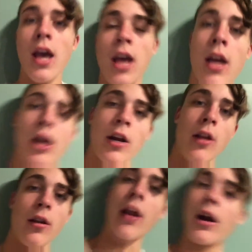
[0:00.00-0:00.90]

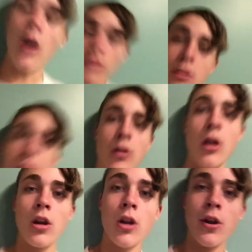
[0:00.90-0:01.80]
And also,
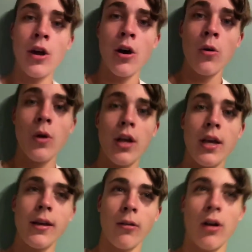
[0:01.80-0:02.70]
no
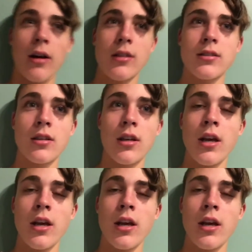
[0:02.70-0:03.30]
heat rocks.